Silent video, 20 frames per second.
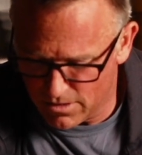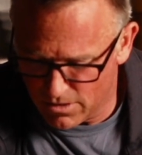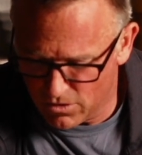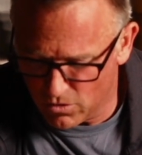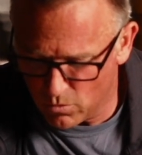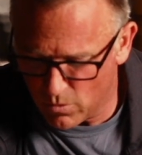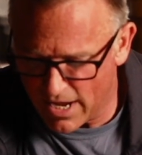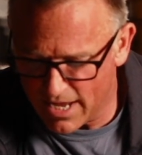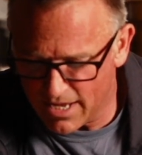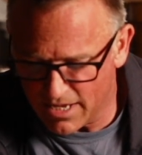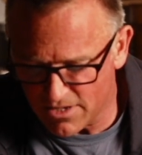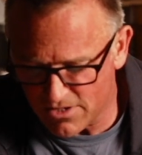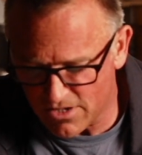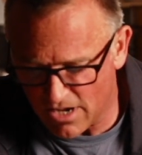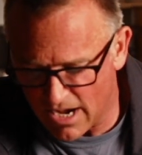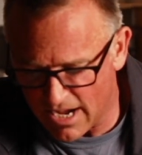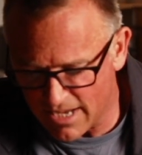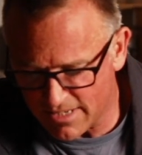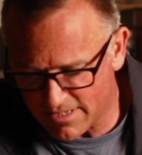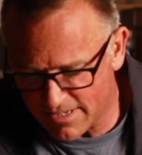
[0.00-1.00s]
The way his
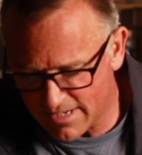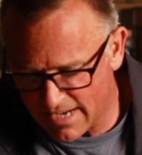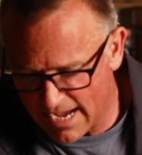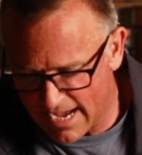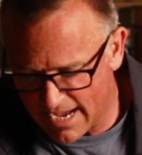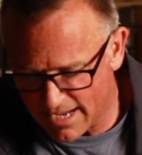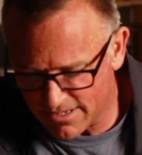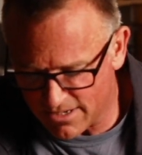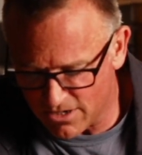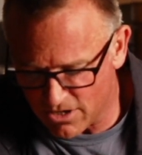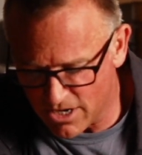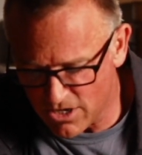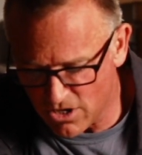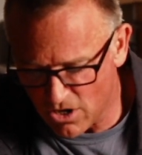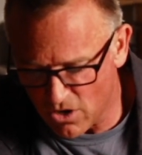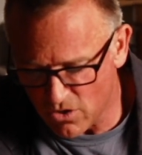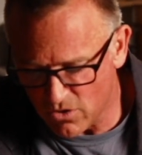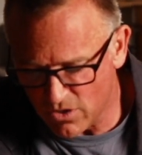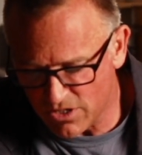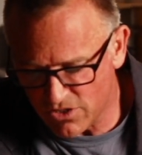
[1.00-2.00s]
eyes dart, and I
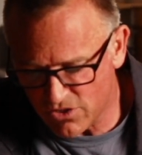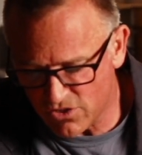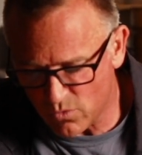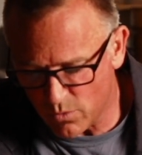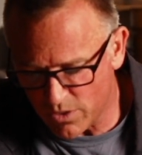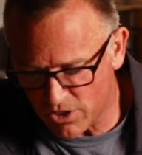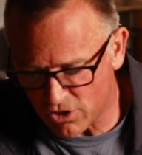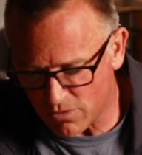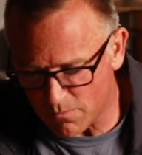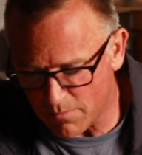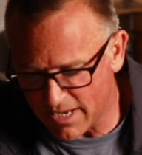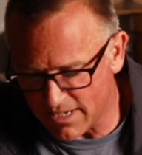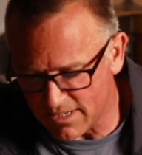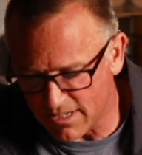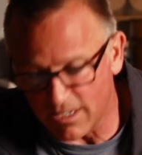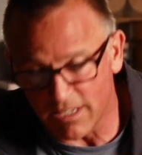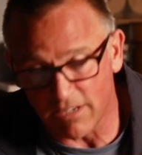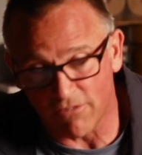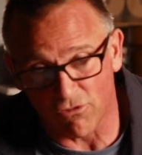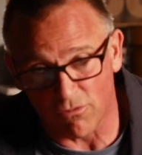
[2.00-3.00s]
know he's switched
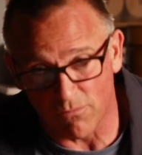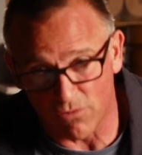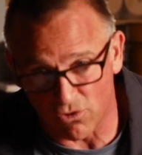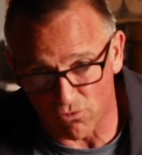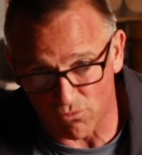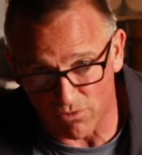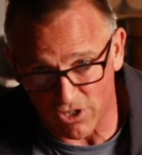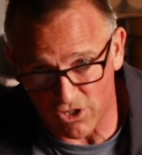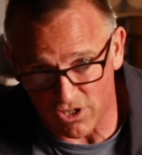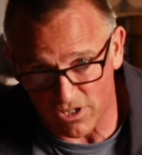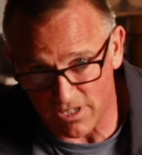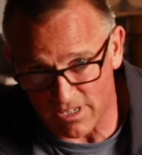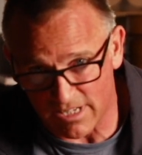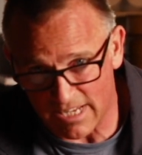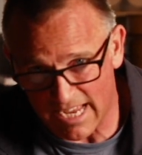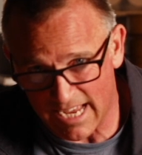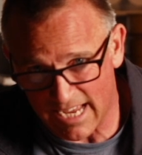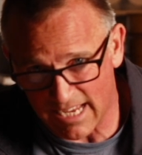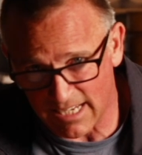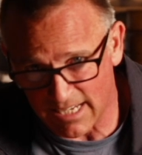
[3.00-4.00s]
mentally from derision
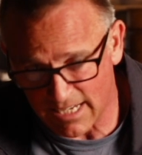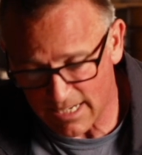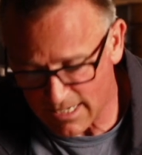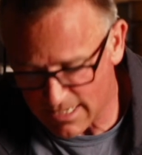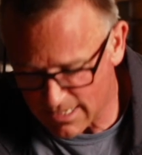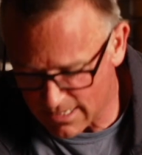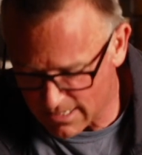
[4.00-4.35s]
to anger.